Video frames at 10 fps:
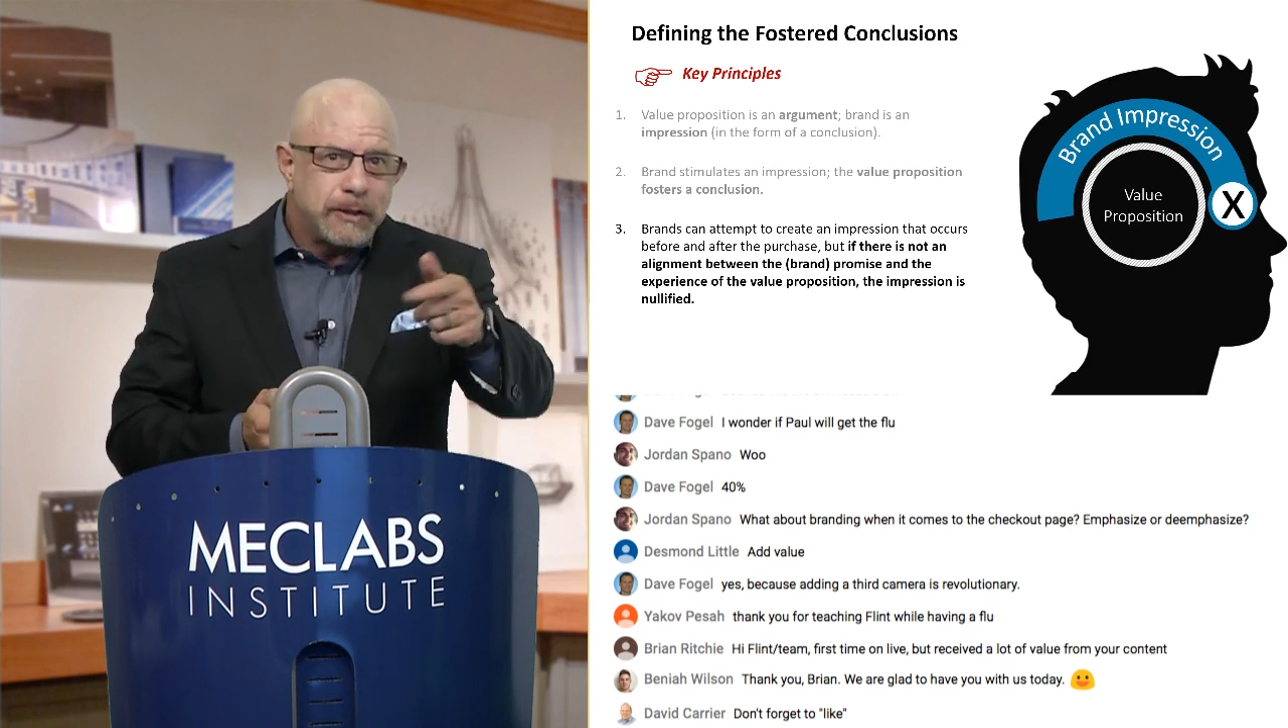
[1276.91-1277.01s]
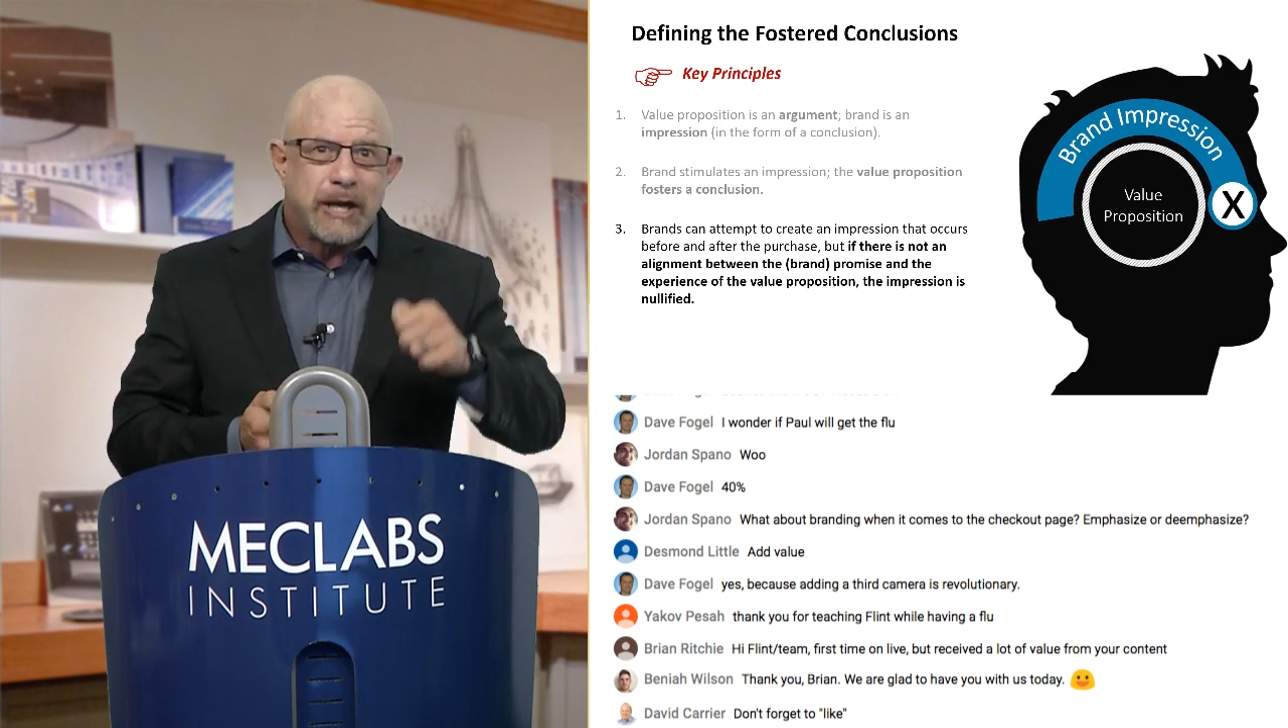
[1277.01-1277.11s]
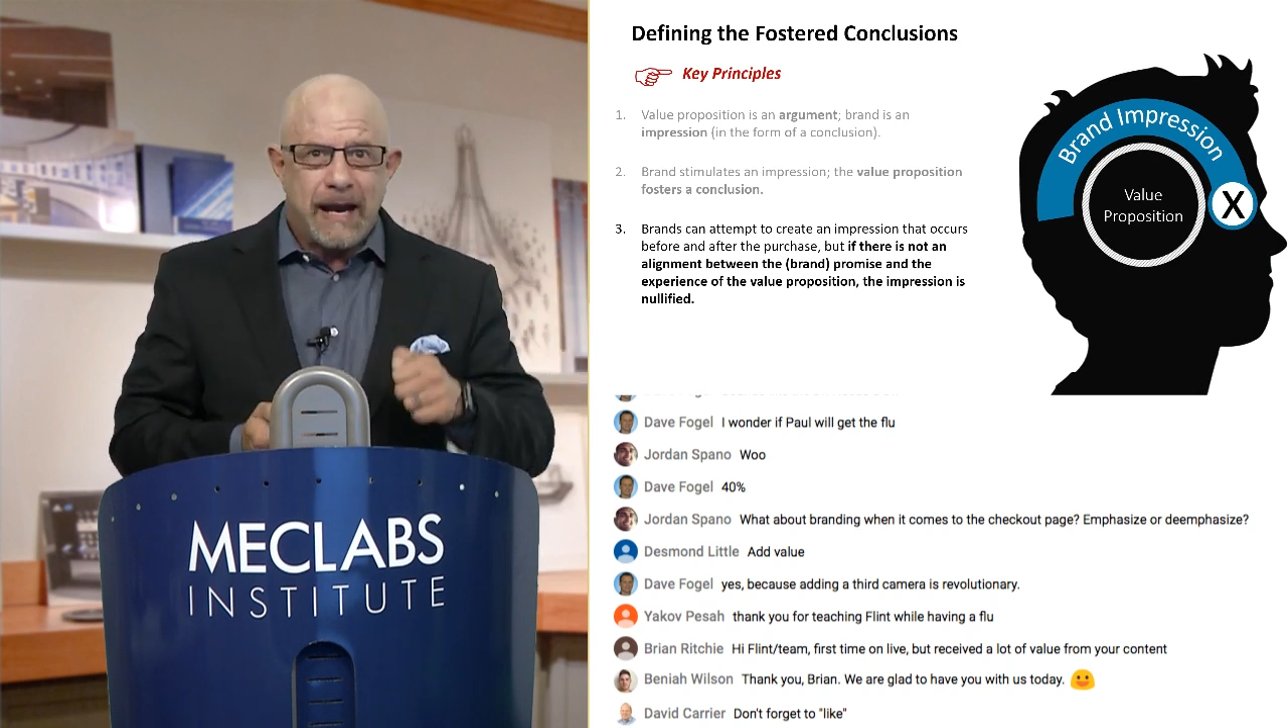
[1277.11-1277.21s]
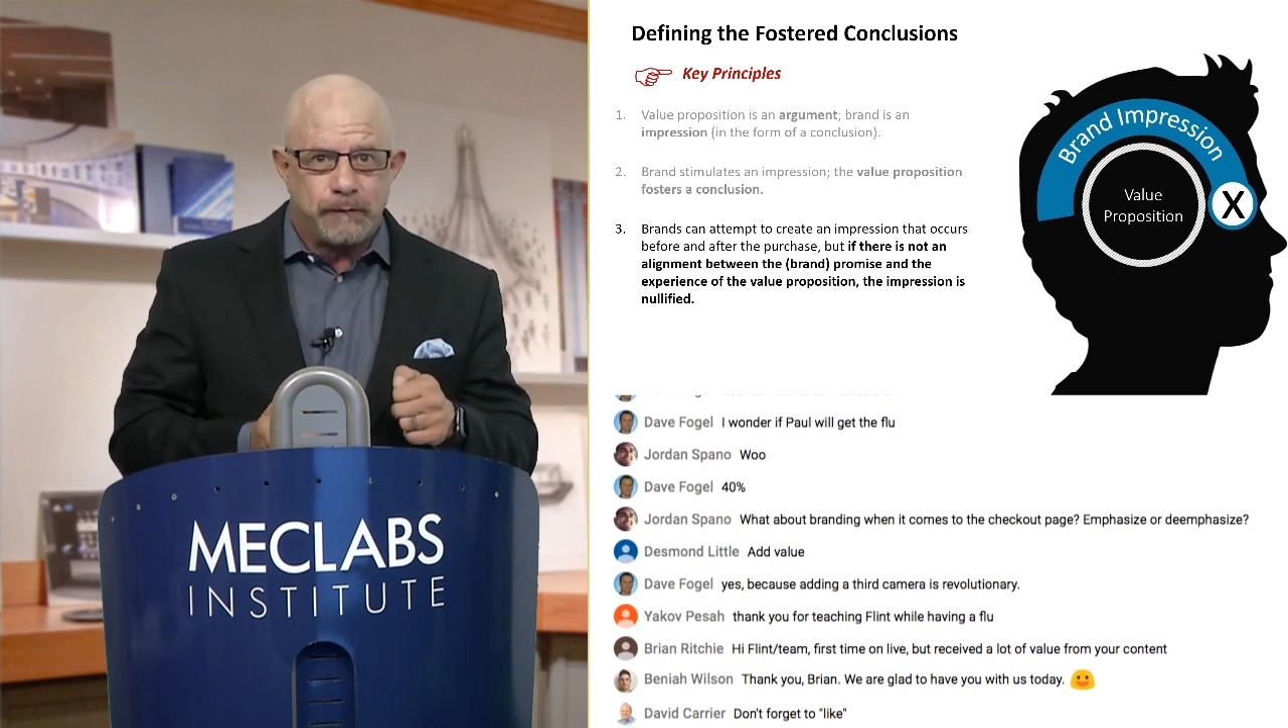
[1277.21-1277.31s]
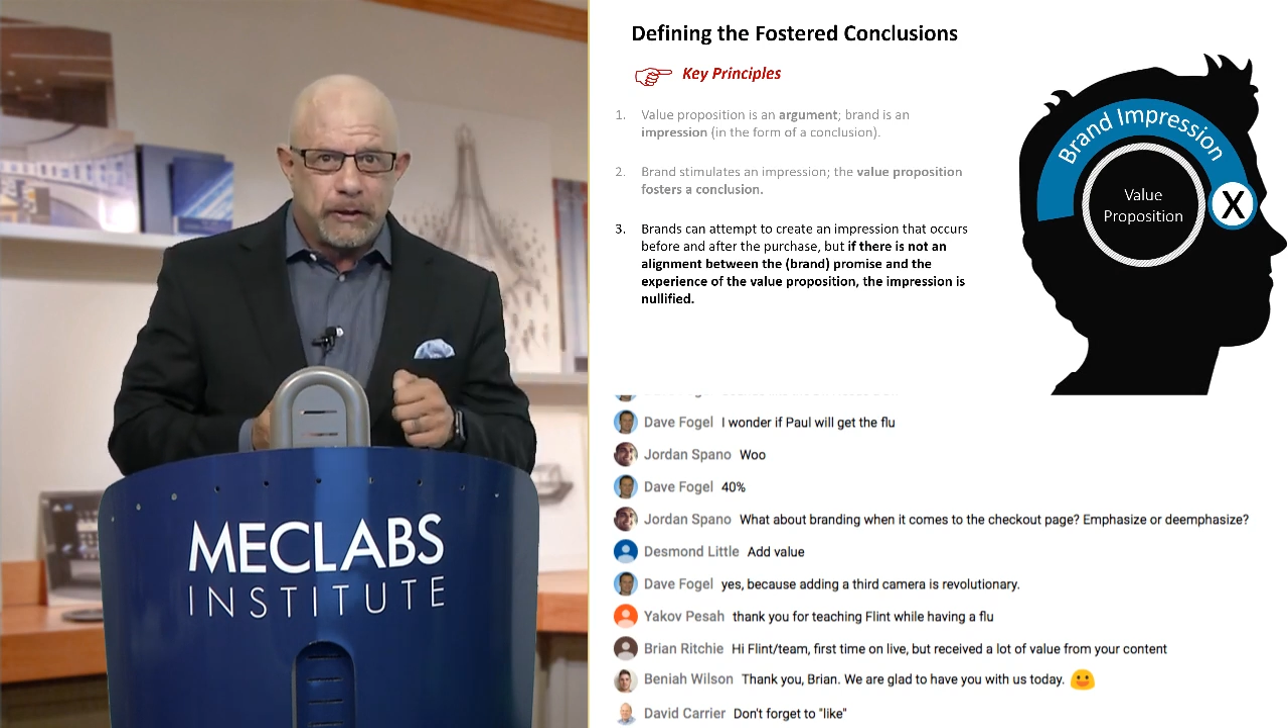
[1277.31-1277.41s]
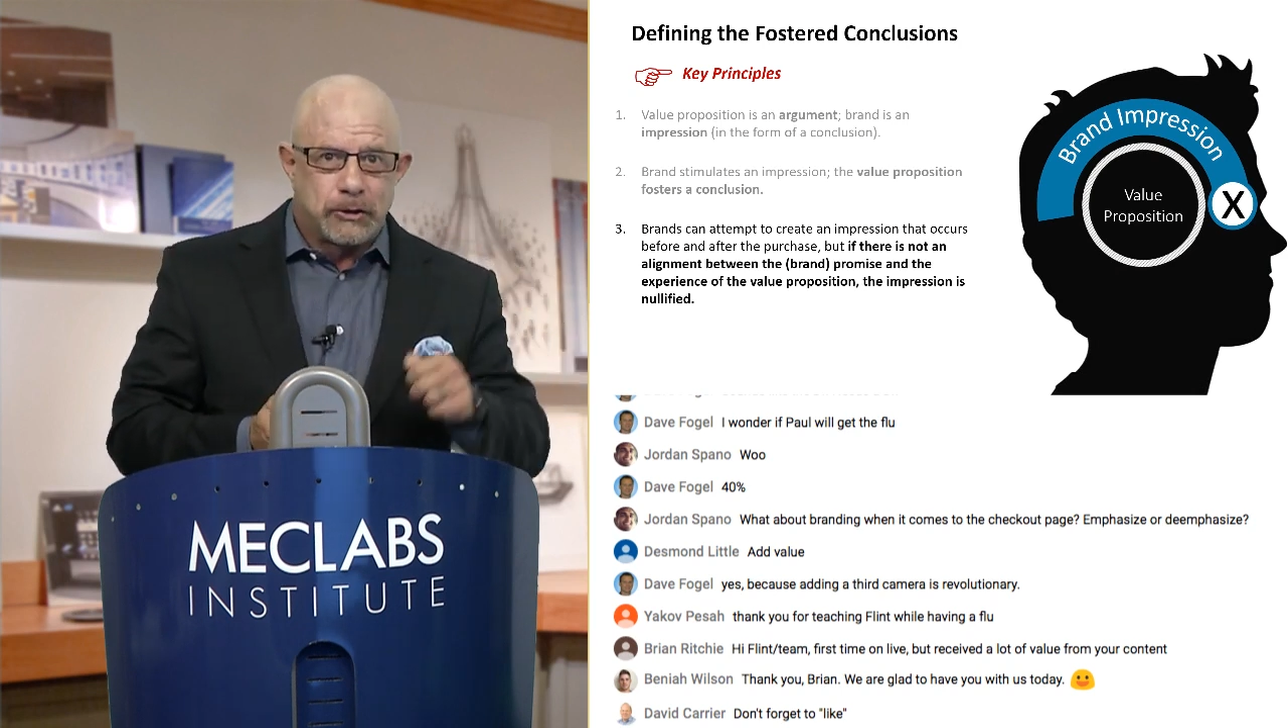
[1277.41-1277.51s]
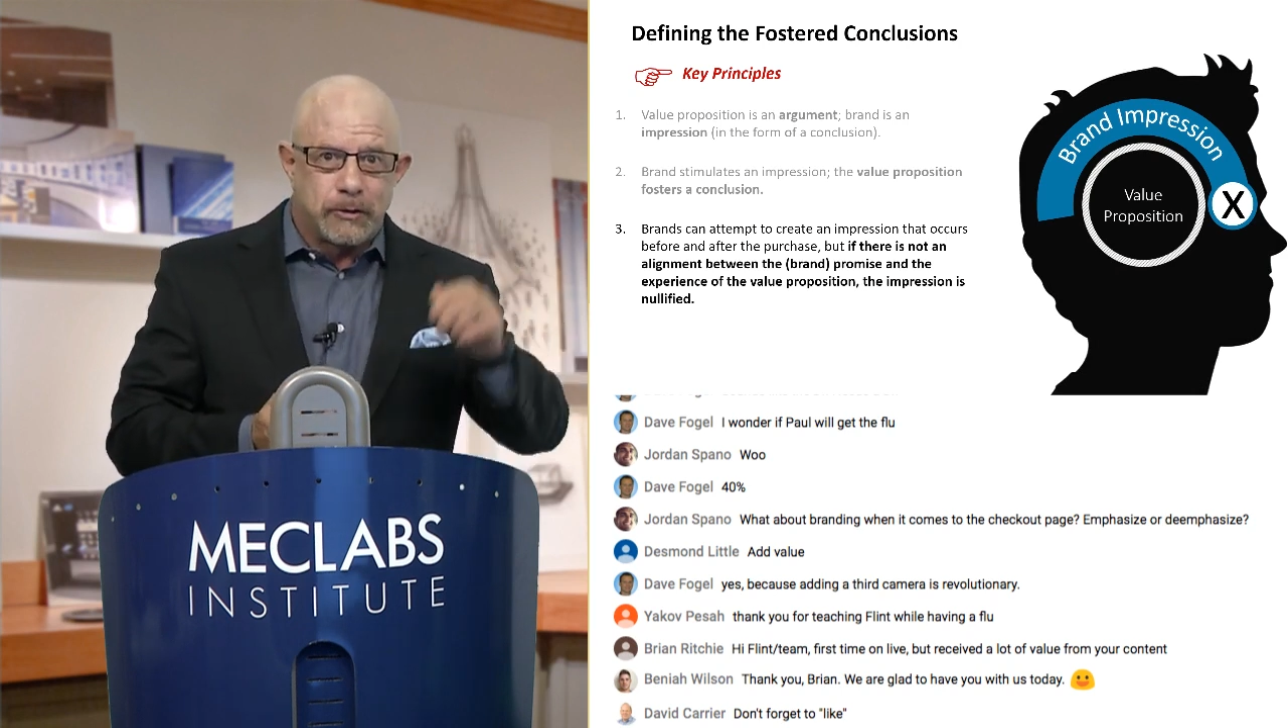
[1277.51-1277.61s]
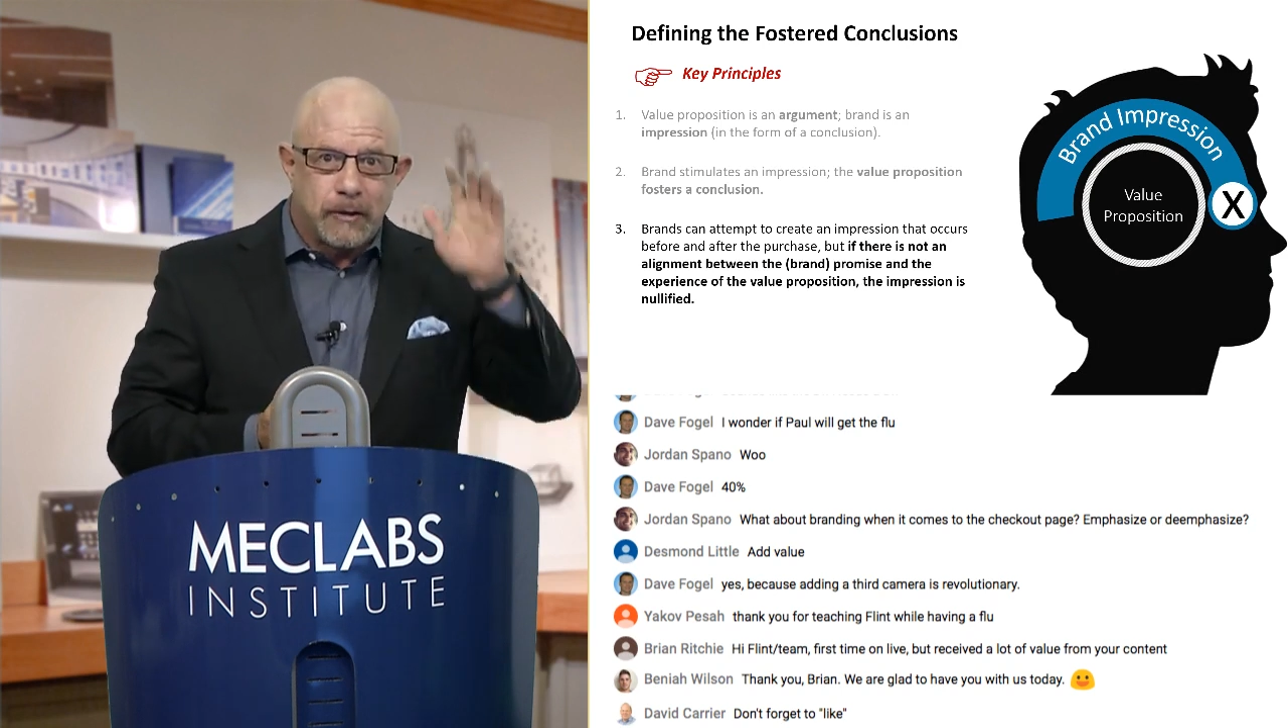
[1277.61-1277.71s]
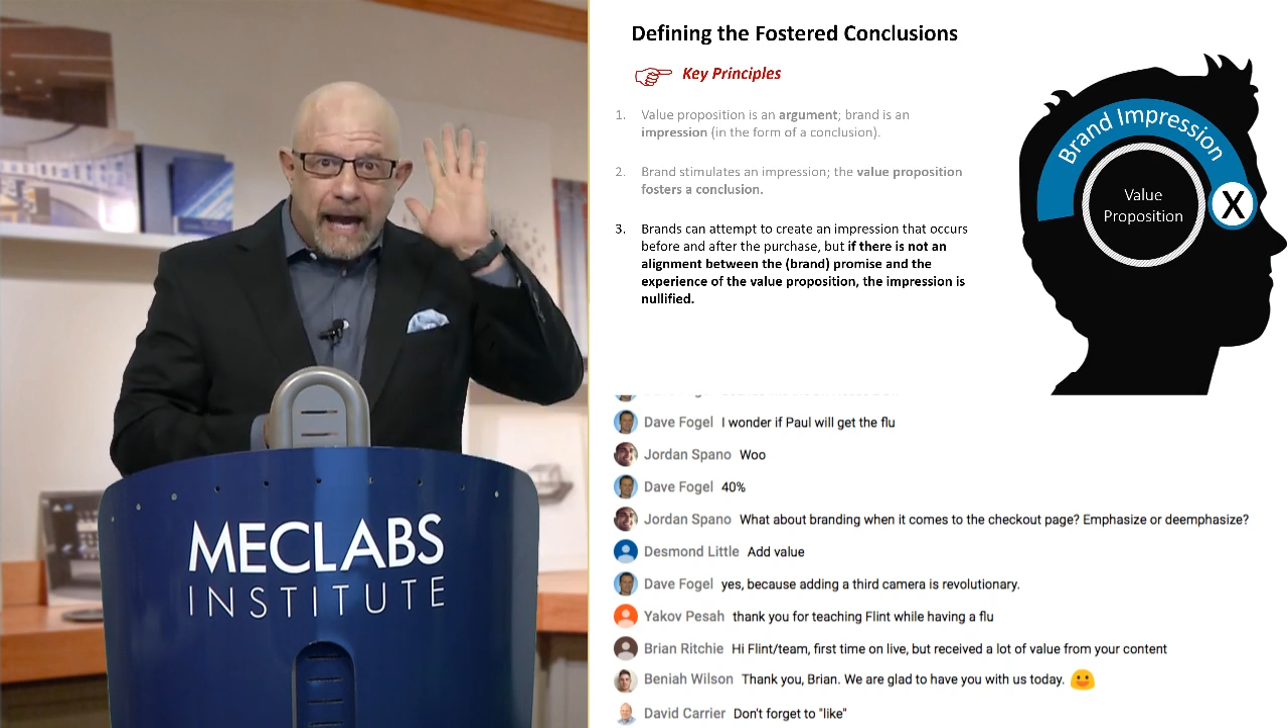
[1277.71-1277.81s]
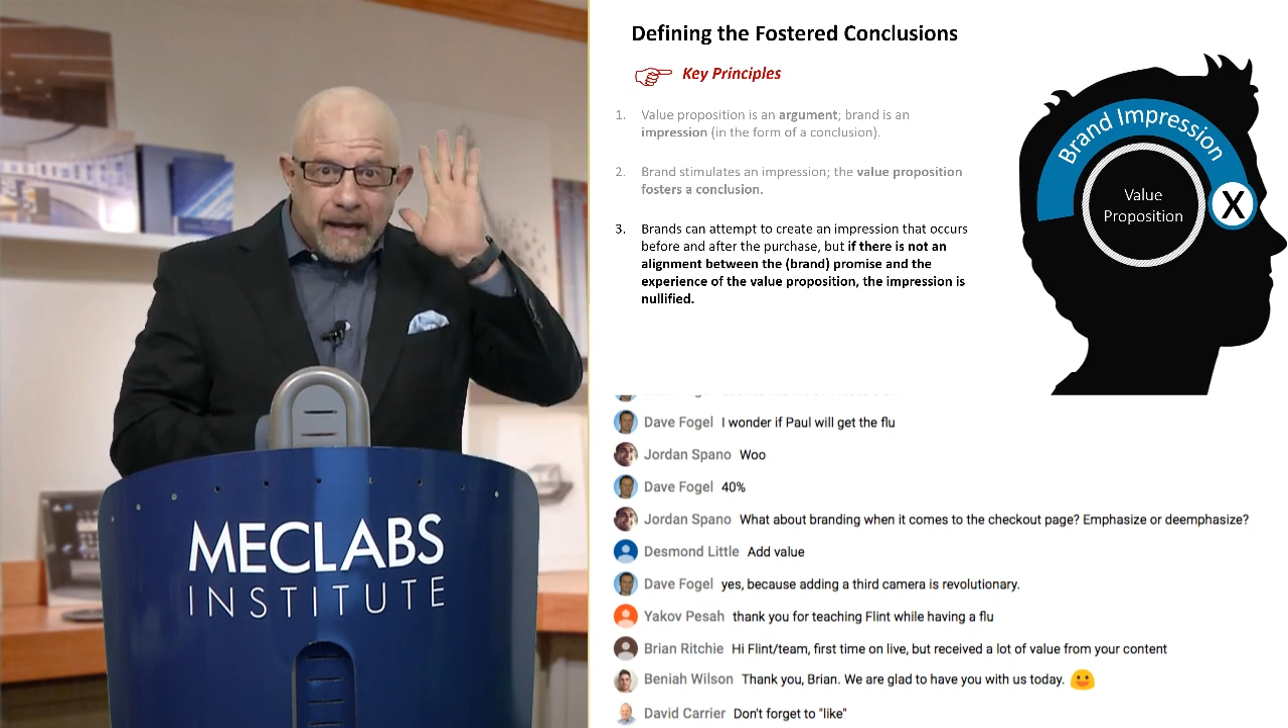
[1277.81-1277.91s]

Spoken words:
chat feature to